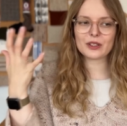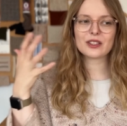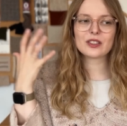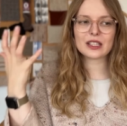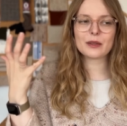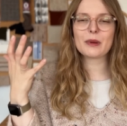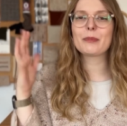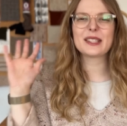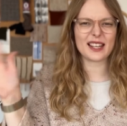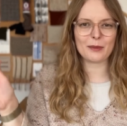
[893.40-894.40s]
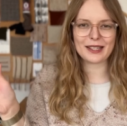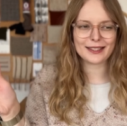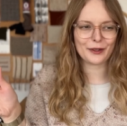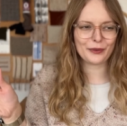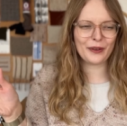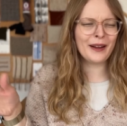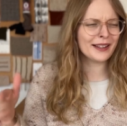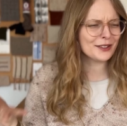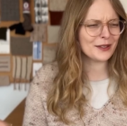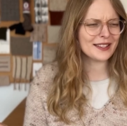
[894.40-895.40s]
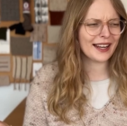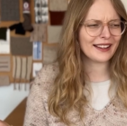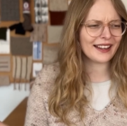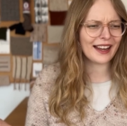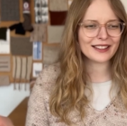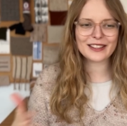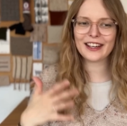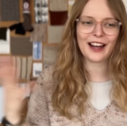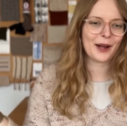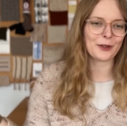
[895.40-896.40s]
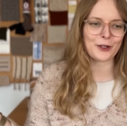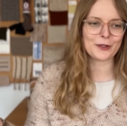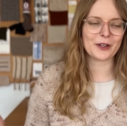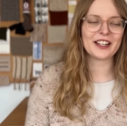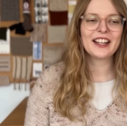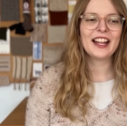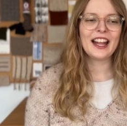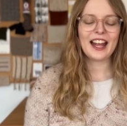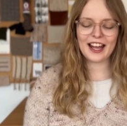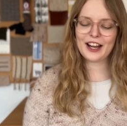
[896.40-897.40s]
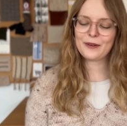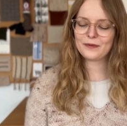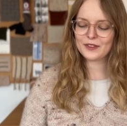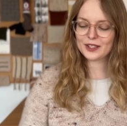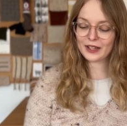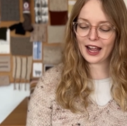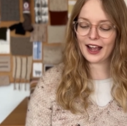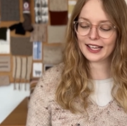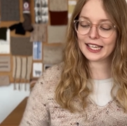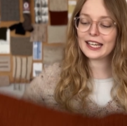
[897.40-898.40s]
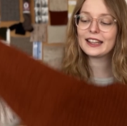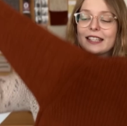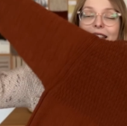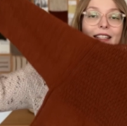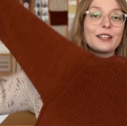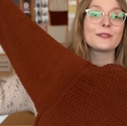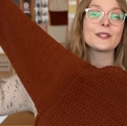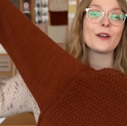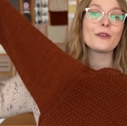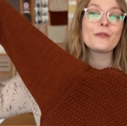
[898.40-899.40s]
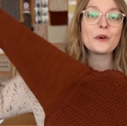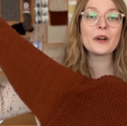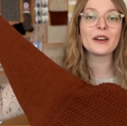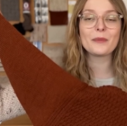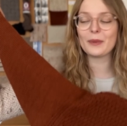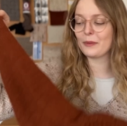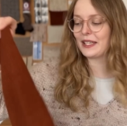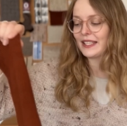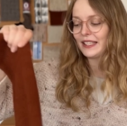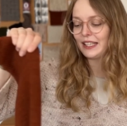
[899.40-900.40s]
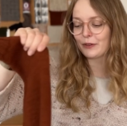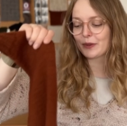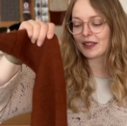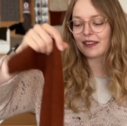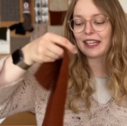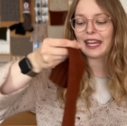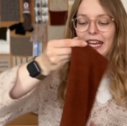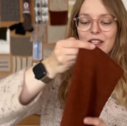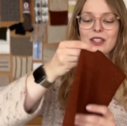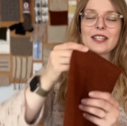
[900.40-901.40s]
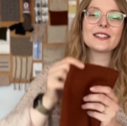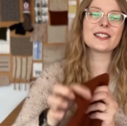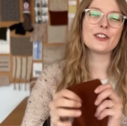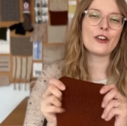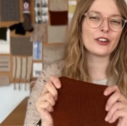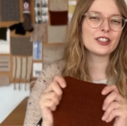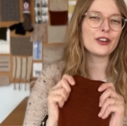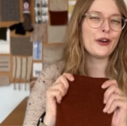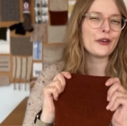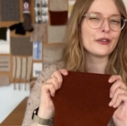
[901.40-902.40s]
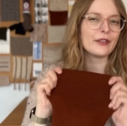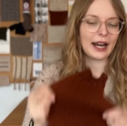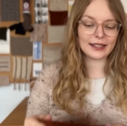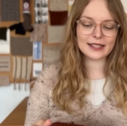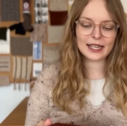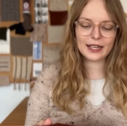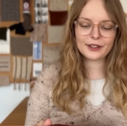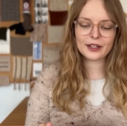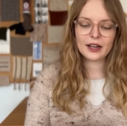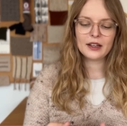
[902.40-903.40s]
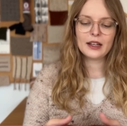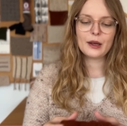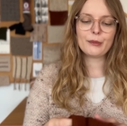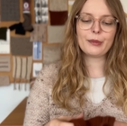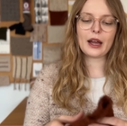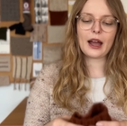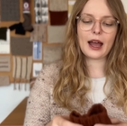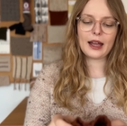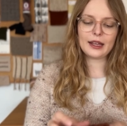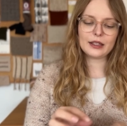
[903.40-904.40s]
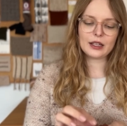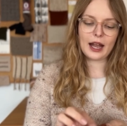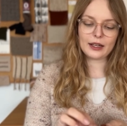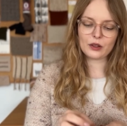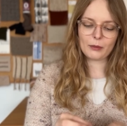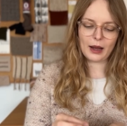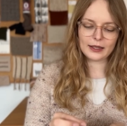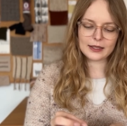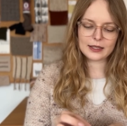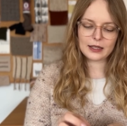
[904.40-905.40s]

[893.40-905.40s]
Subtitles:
just a bit beside myself. Do you say that actually? I'm not sure. So yeah, I knitted the sleeves on a 4mm needle. So the gauge is not correct here, but I don't mind.